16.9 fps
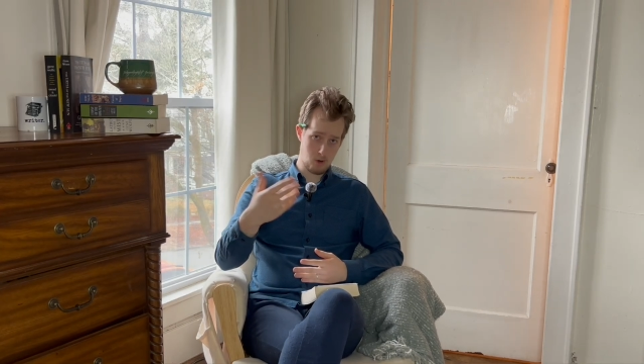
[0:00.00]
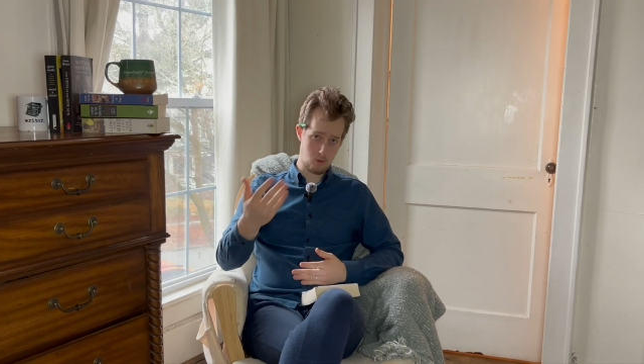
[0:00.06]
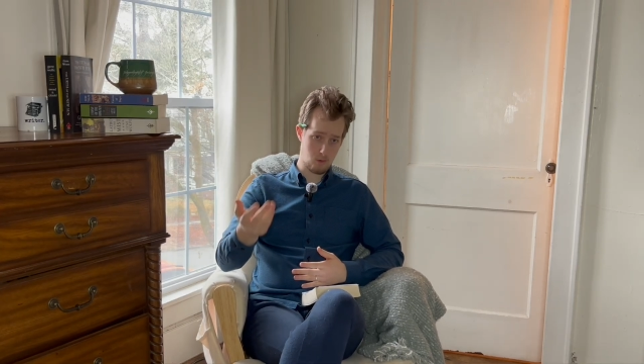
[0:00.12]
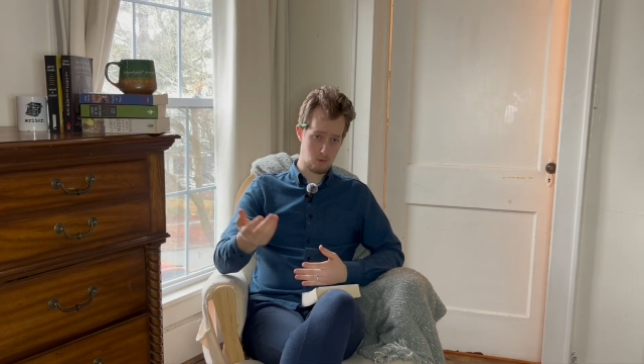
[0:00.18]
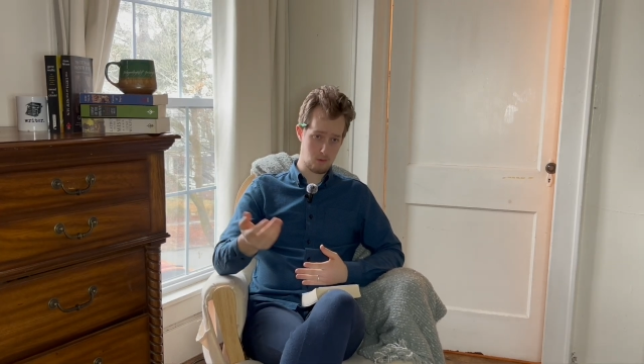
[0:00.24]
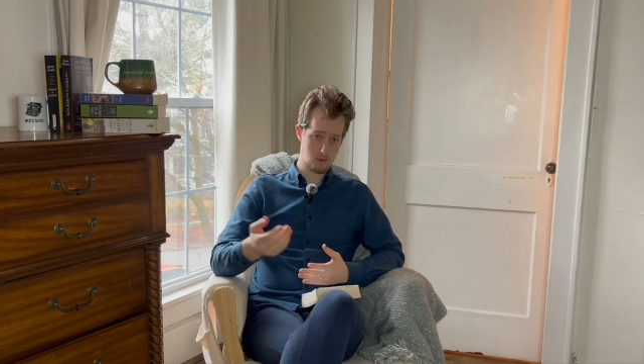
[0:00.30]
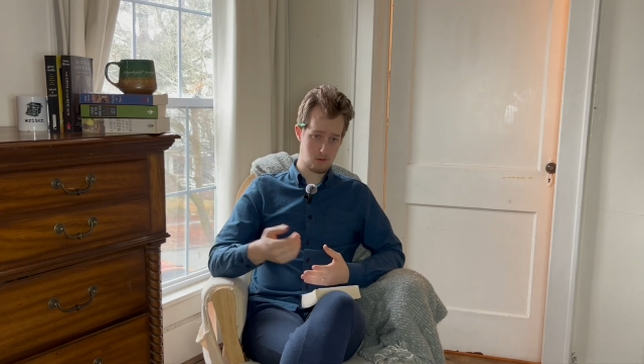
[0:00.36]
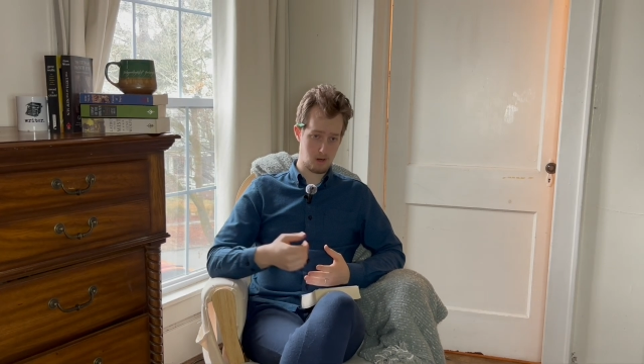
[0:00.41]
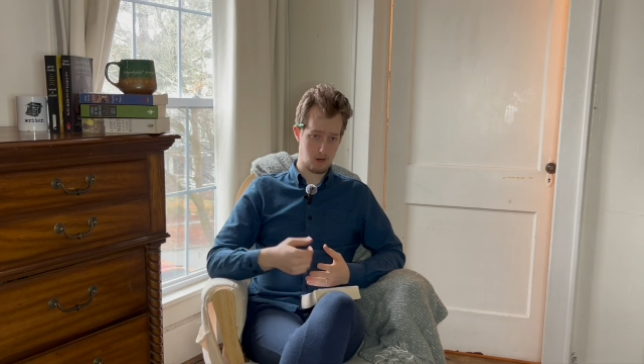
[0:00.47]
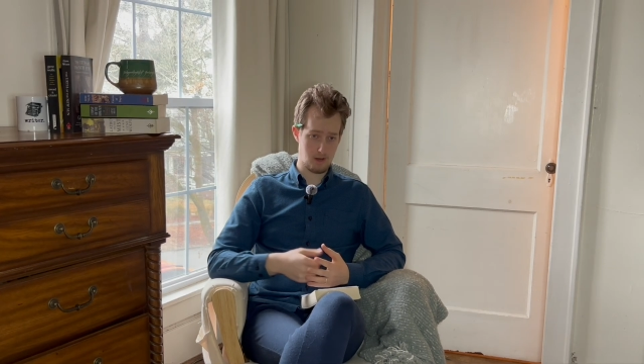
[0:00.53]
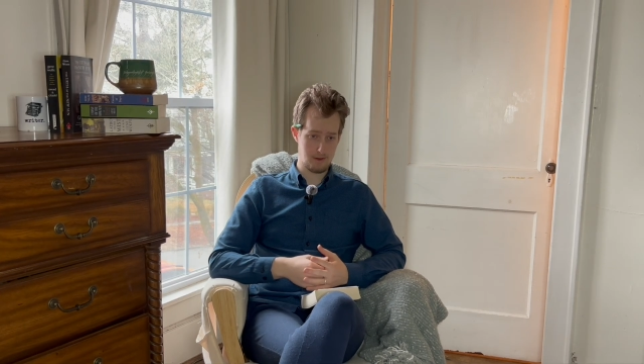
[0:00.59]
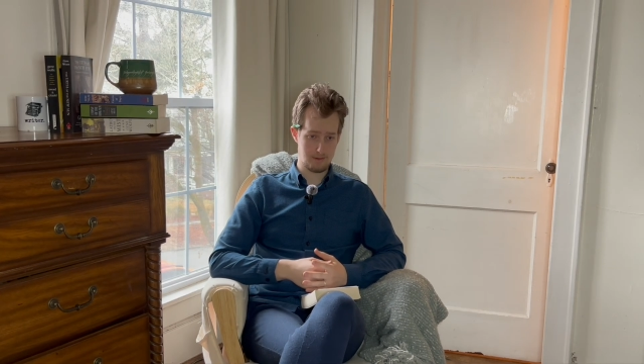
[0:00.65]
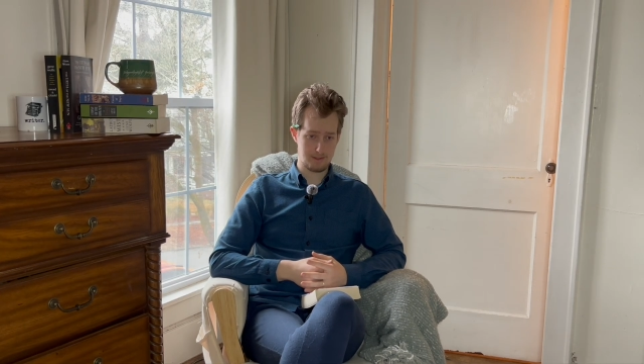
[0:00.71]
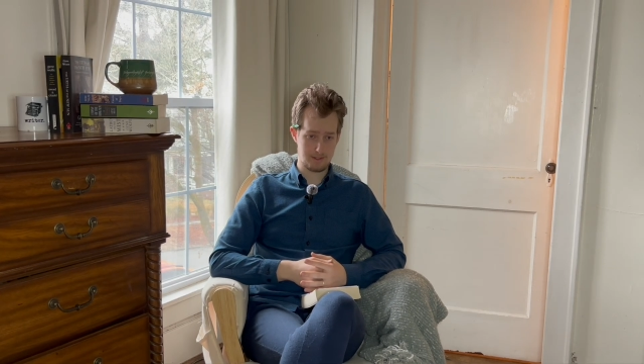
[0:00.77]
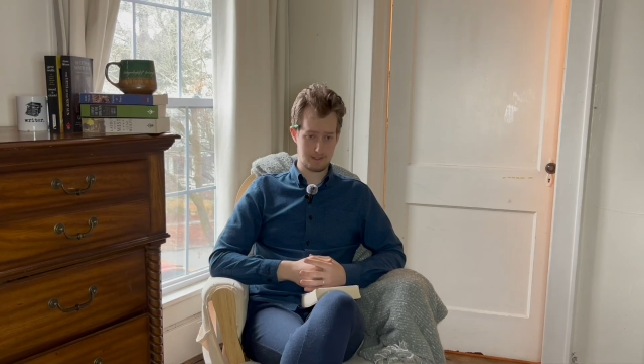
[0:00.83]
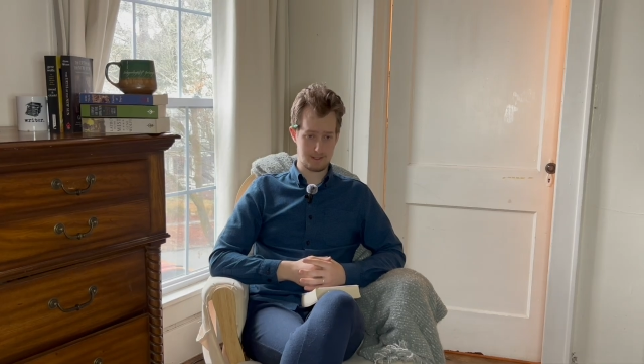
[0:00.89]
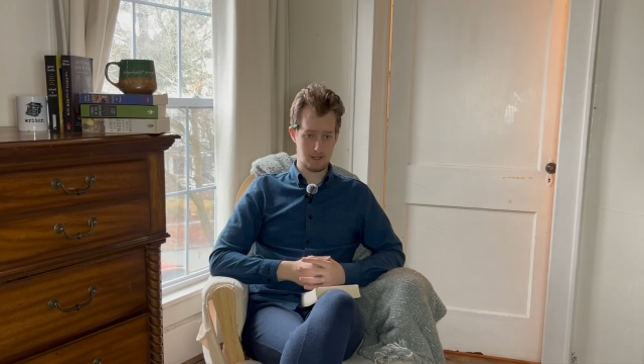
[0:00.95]
or
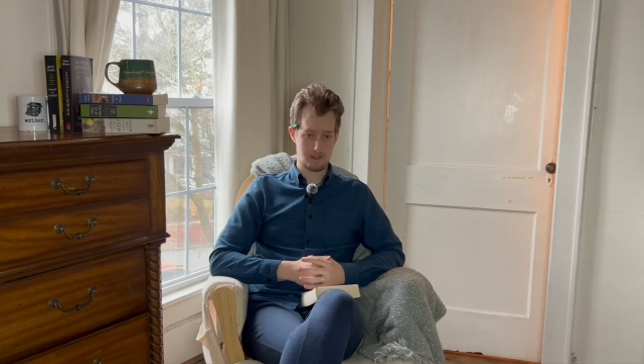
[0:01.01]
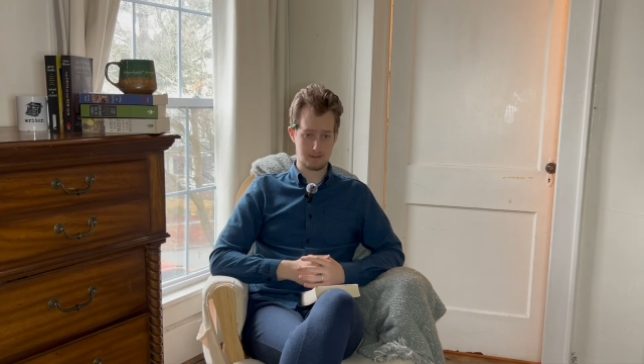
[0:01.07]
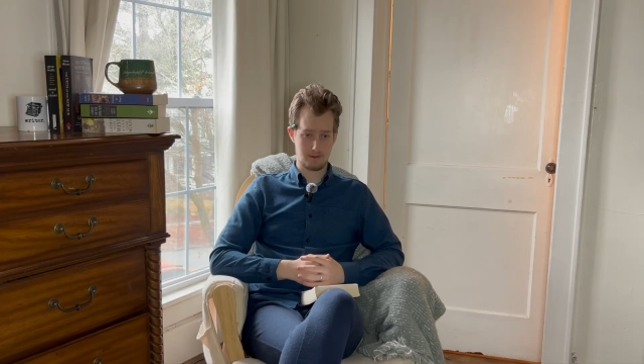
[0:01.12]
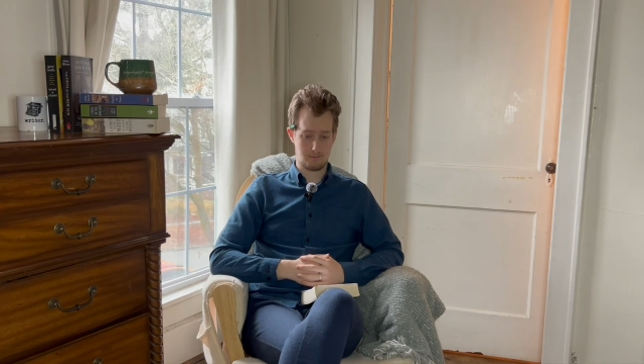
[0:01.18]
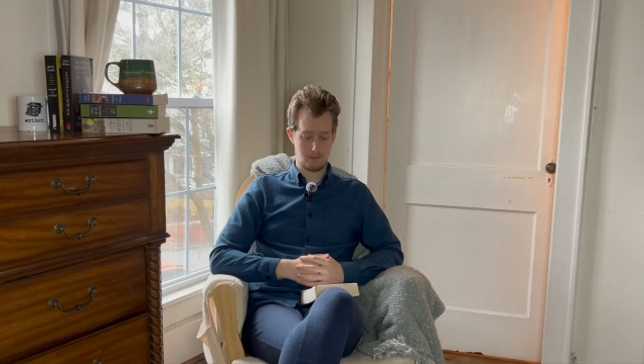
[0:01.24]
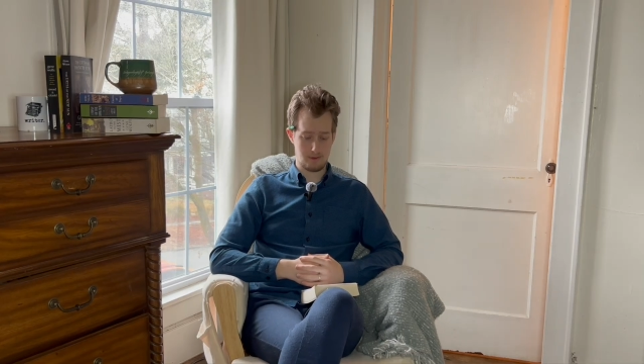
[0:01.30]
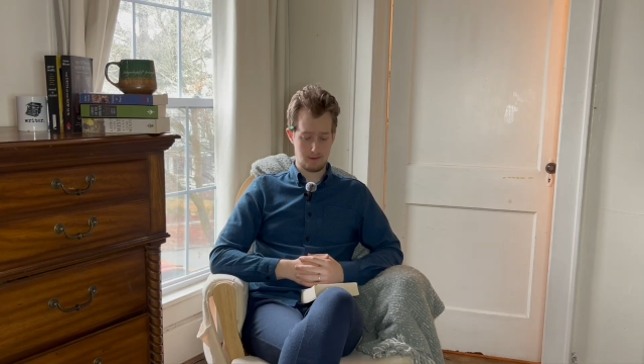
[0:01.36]
on successive